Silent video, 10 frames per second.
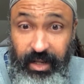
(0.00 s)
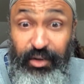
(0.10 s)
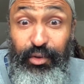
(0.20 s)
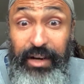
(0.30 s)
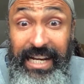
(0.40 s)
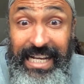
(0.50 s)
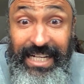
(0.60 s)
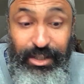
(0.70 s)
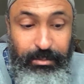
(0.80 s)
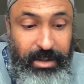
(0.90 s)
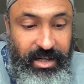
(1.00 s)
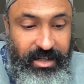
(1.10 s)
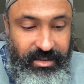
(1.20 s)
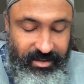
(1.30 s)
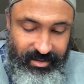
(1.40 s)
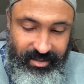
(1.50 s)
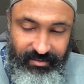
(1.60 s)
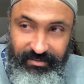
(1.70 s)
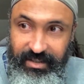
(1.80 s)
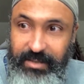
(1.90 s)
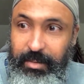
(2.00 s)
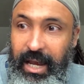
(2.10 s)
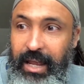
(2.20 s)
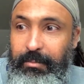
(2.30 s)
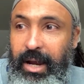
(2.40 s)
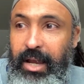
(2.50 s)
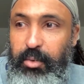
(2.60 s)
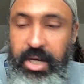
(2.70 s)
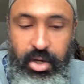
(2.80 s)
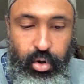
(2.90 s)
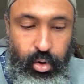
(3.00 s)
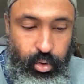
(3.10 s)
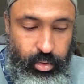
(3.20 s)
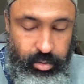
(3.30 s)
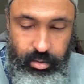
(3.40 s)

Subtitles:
Three little birds that's by my window,